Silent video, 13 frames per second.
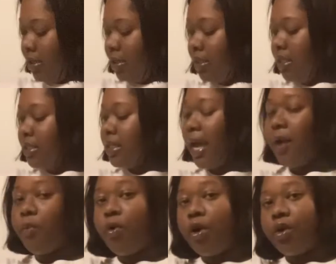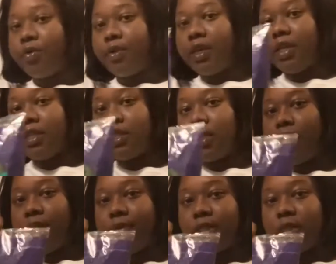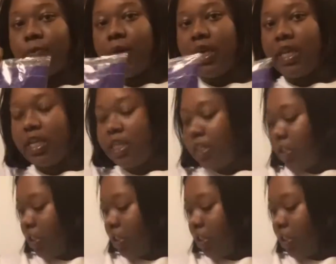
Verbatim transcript: This got water in it, so spinach,